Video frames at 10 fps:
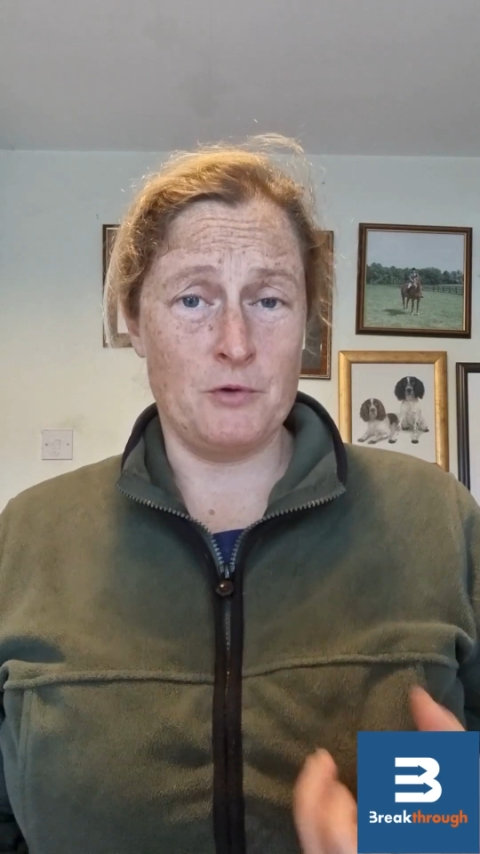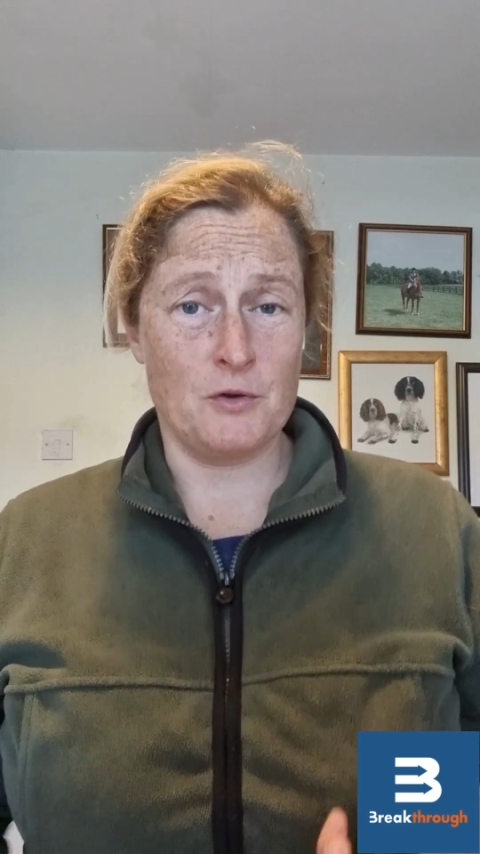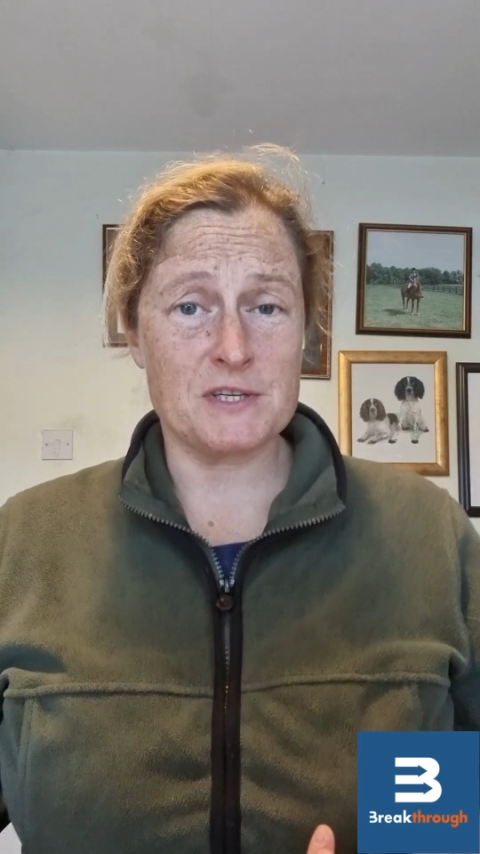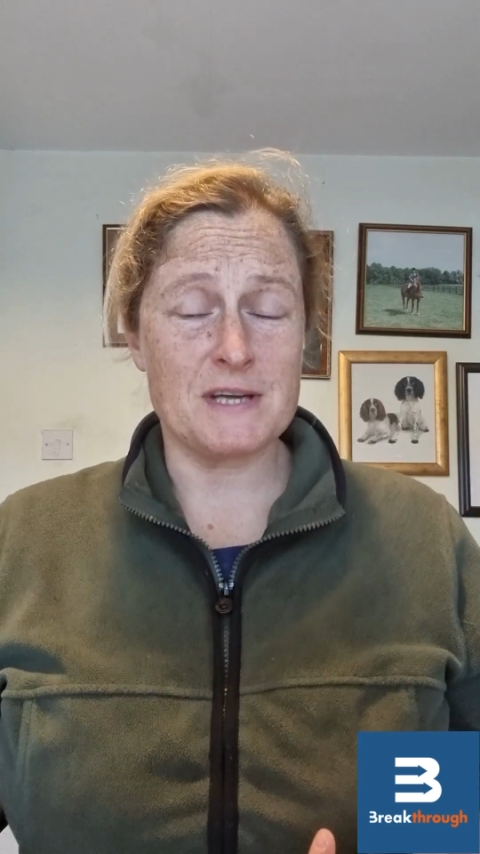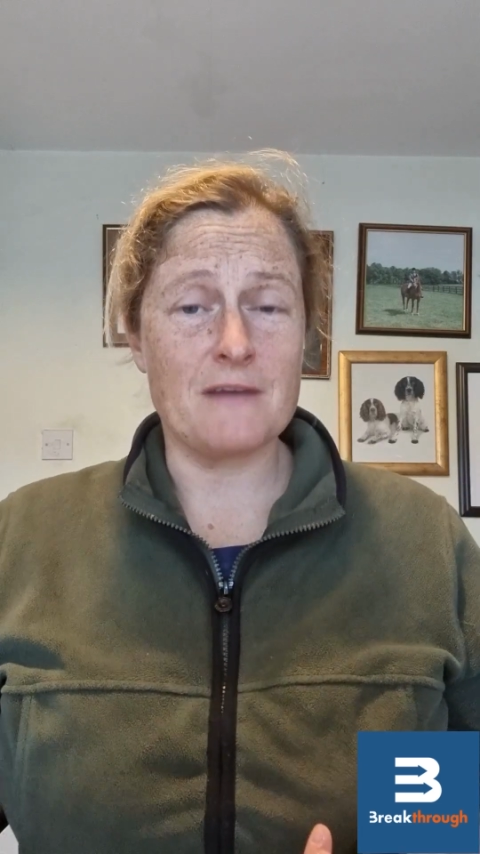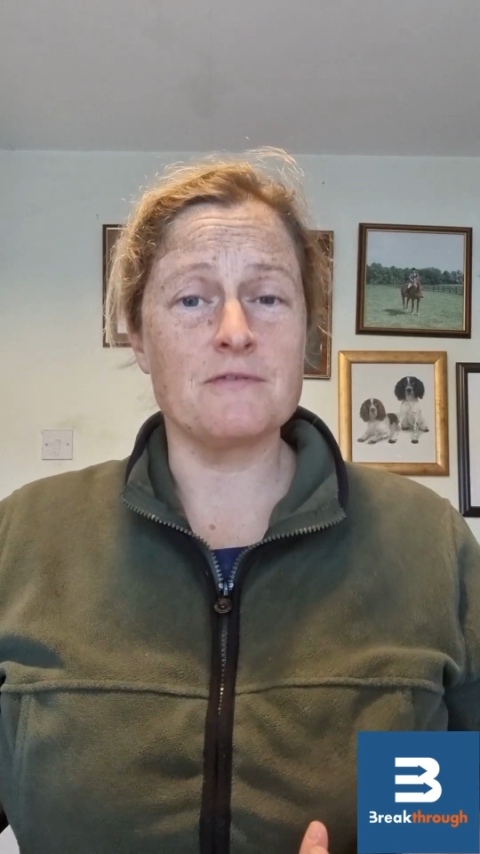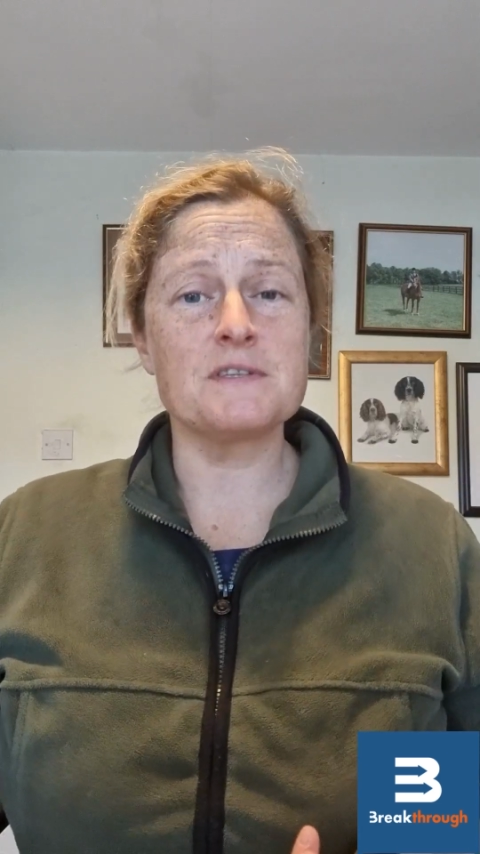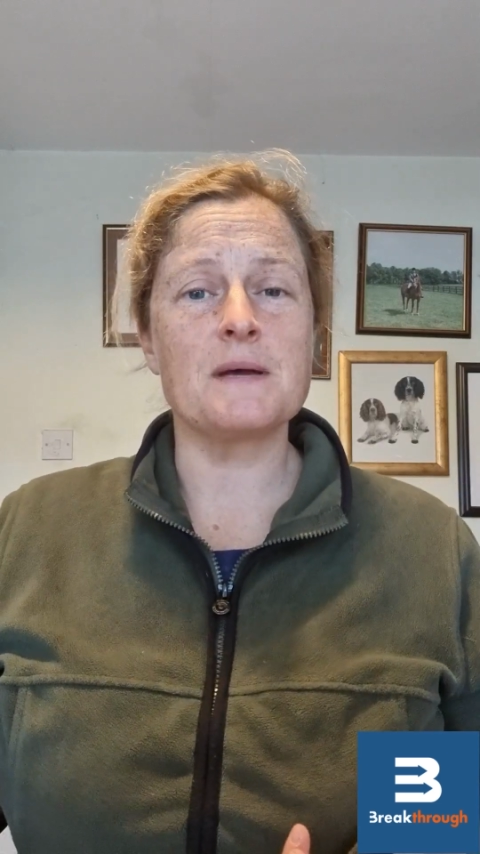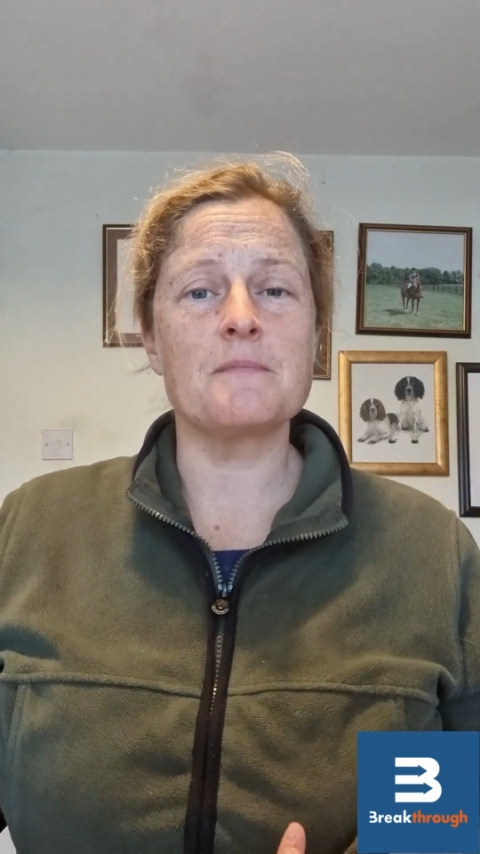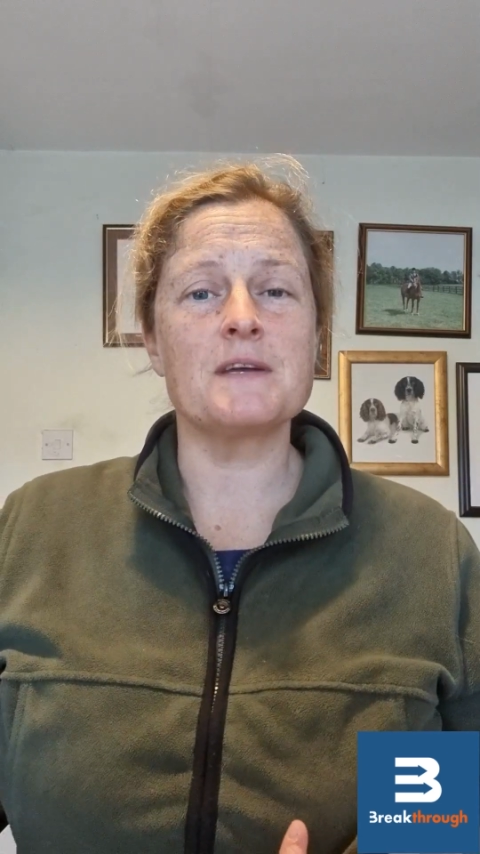not snaffle
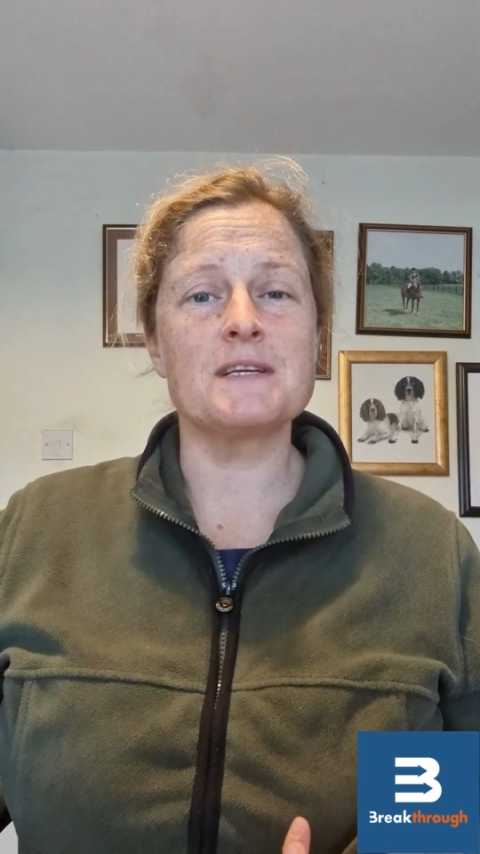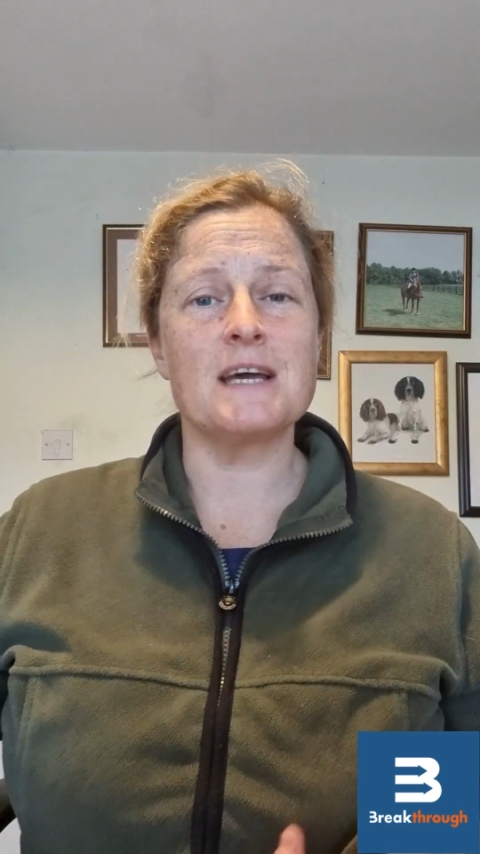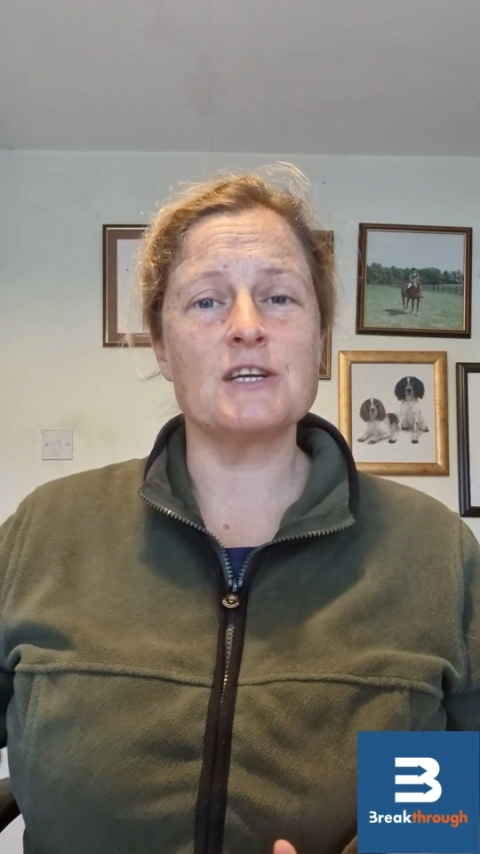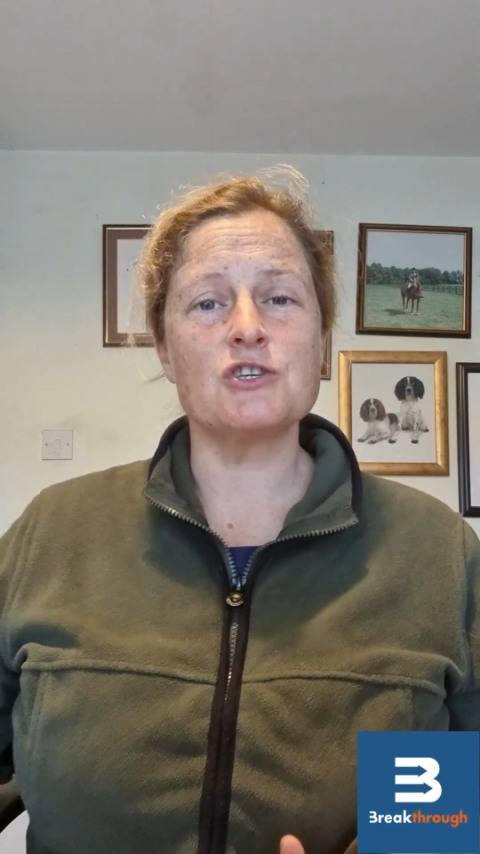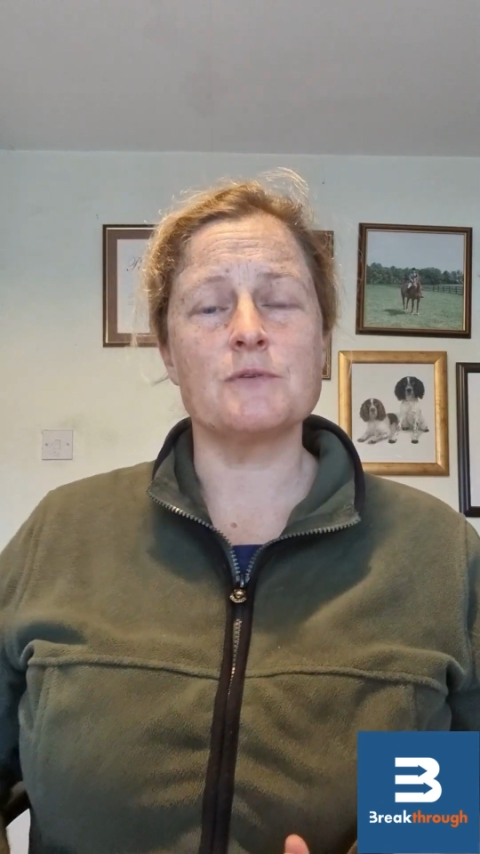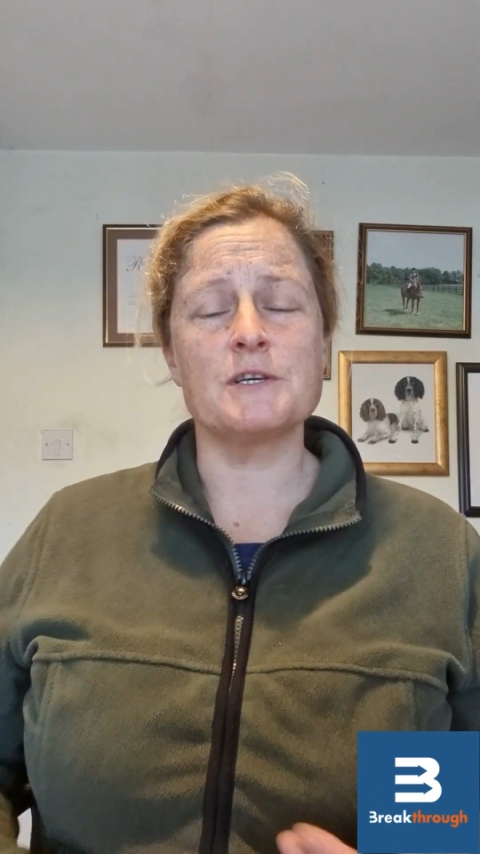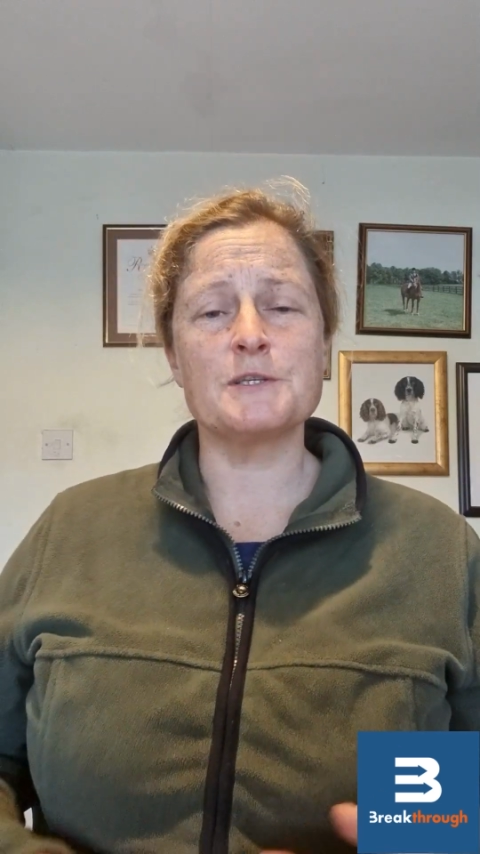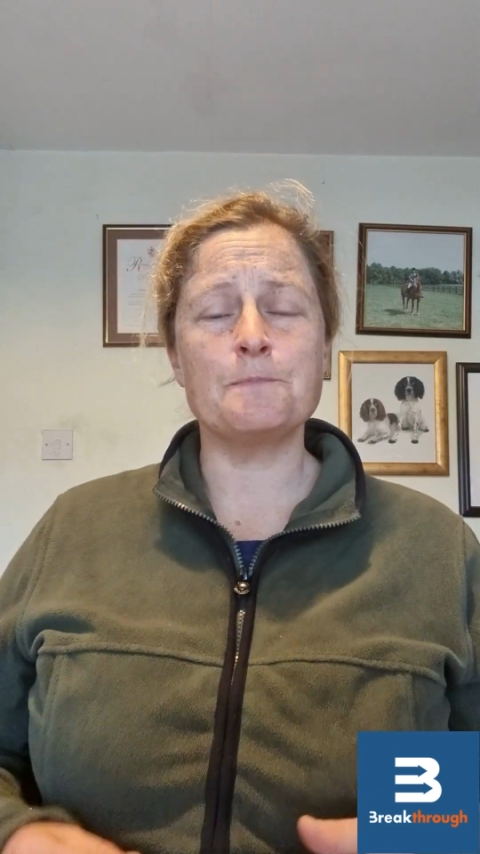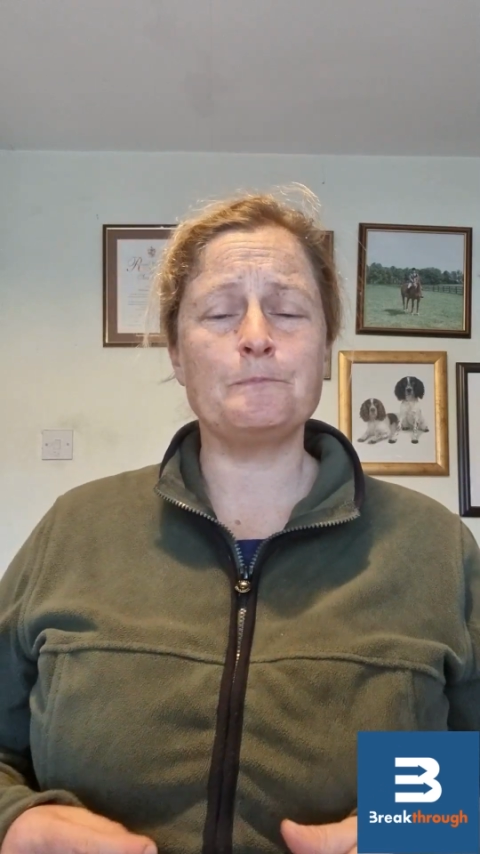something dangerous.